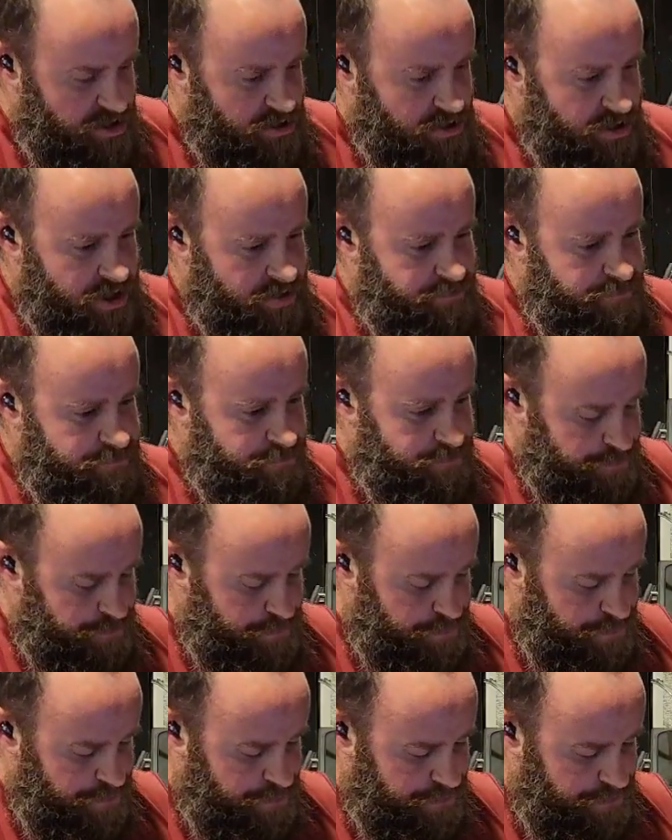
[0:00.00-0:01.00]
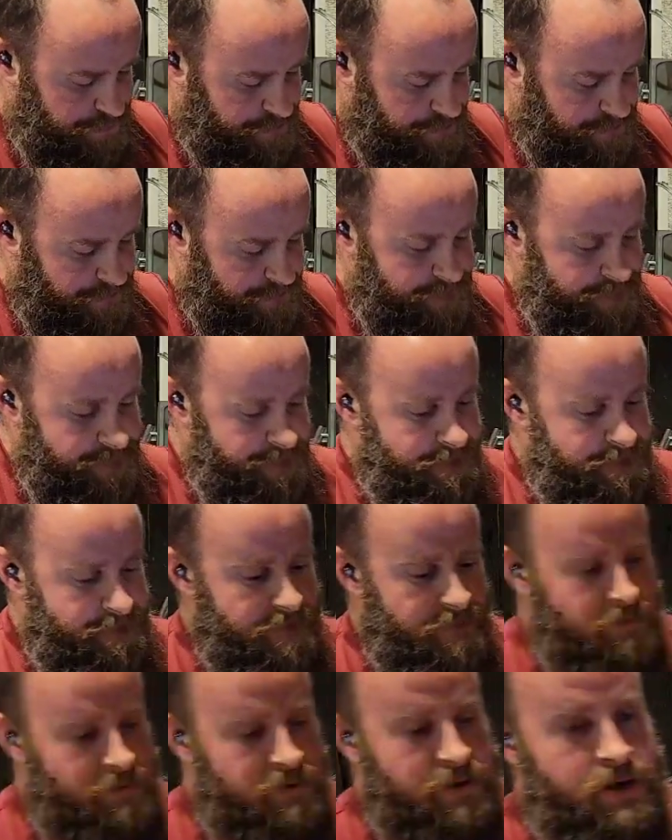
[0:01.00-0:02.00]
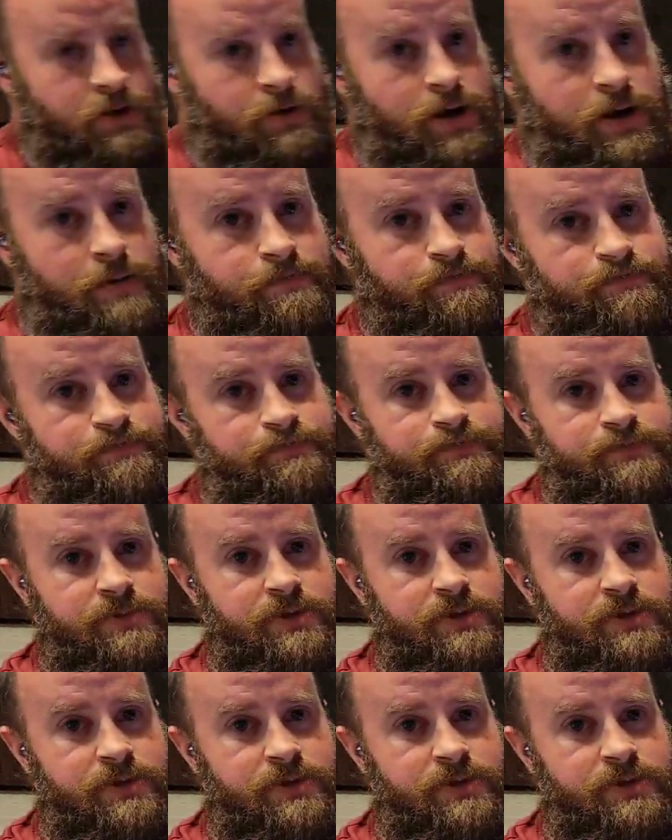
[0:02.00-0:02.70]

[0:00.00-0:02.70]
Okay. I'm gonna go up.